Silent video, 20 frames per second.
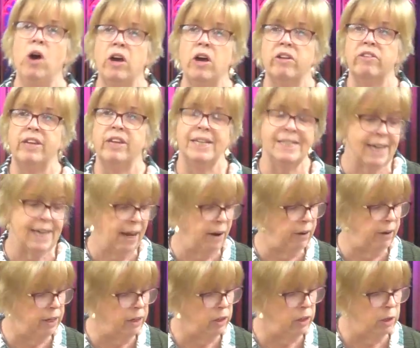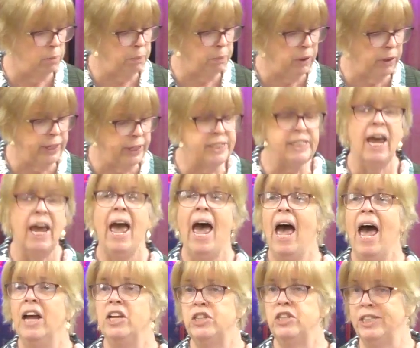things out in her mind.
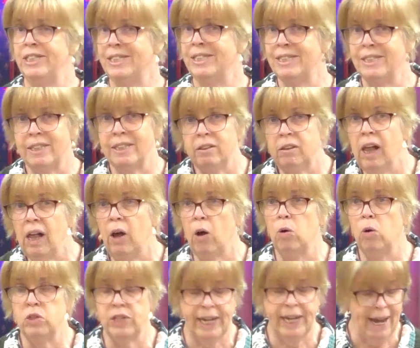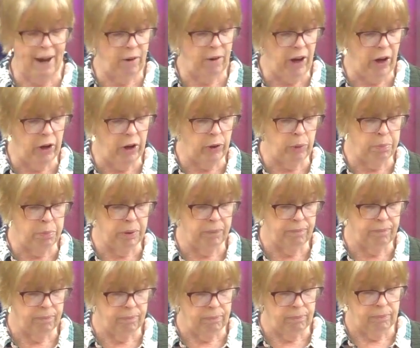She's still holding out hope.
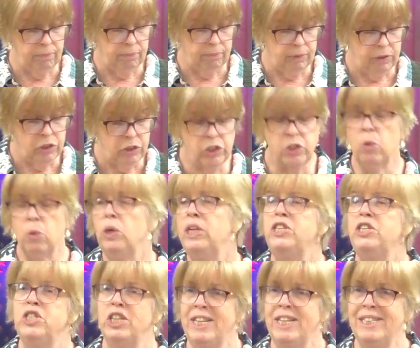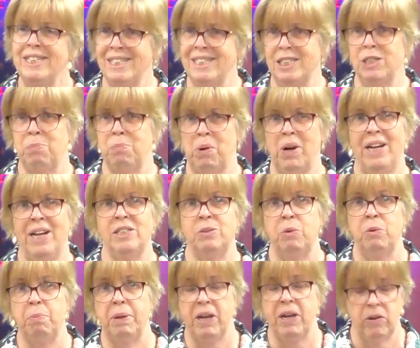Surely Jesus' prayers
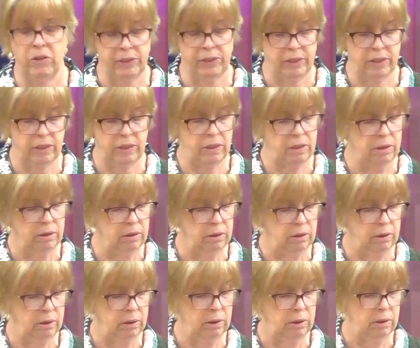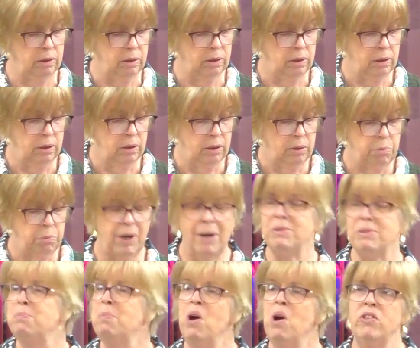would be answered.
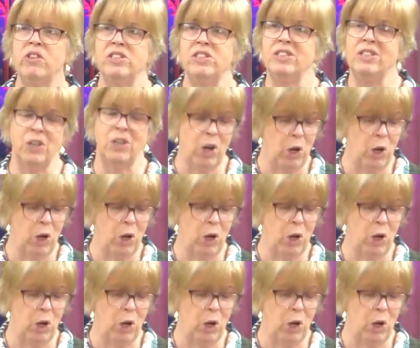Perhaps Martha doesn't know